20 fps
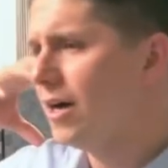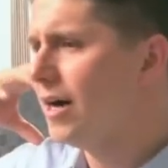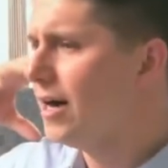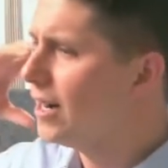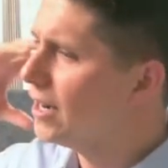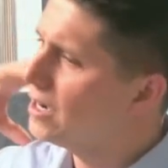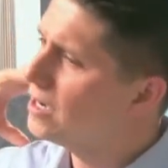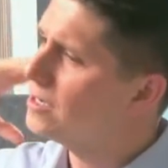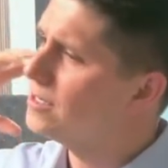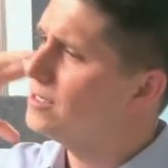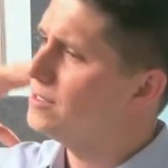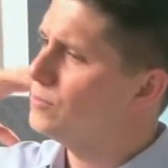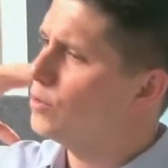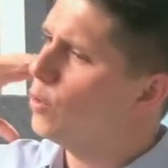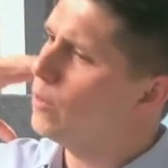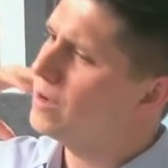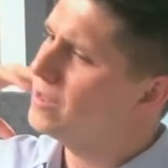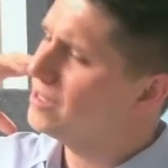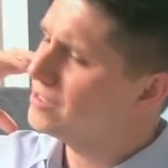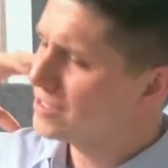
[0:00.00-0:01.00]
uh,
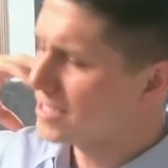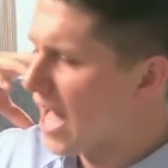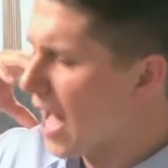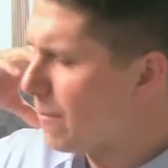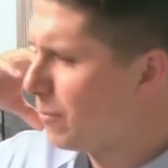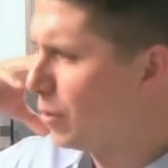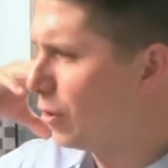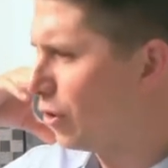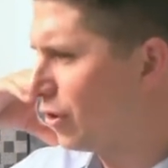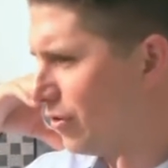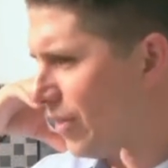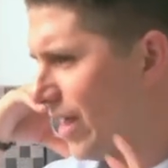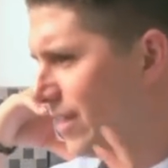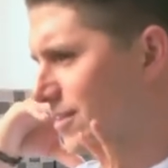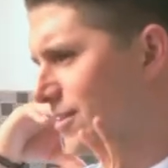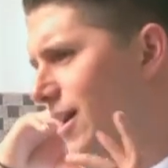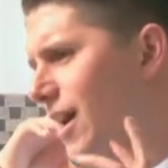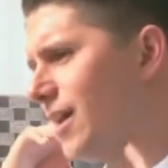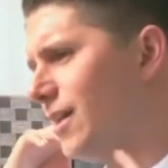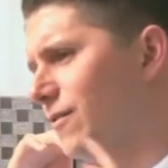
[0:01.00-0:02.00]
don't wear the scapular,
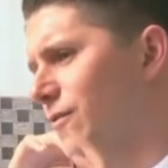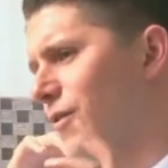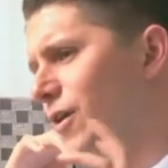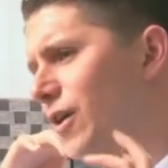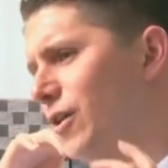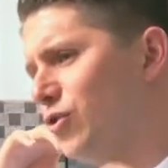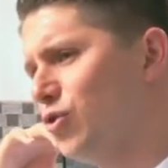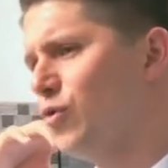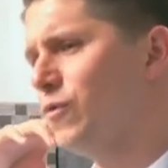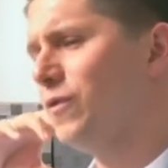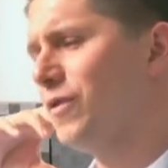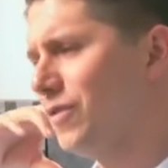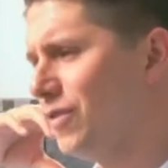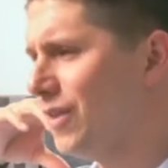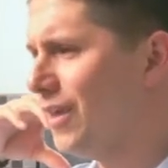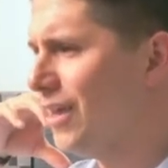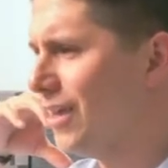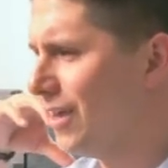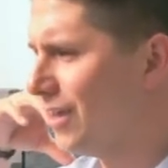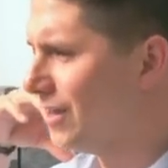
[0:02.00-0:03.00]
that's kind of a goofy
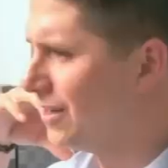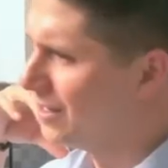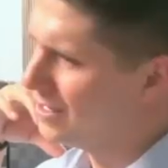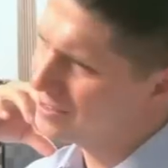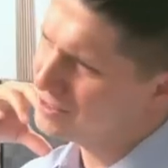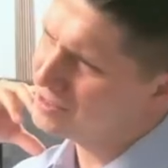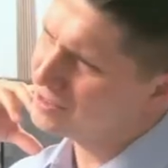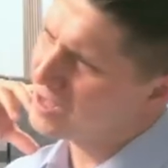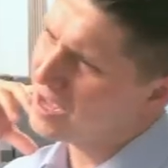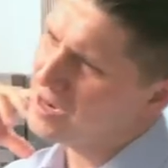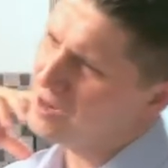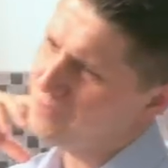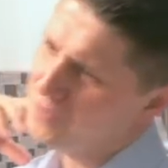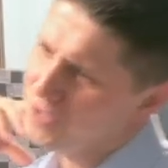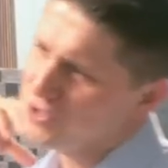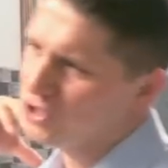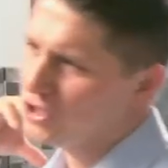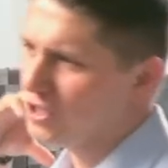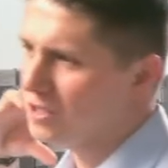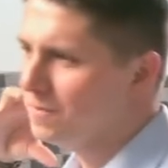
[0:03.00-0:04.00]
thing and it's kind of
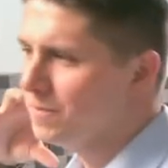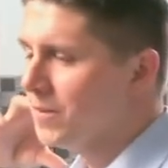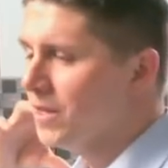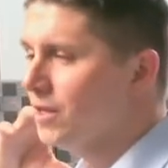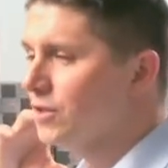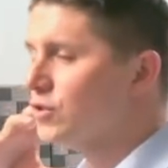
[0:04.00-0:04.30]
itchy.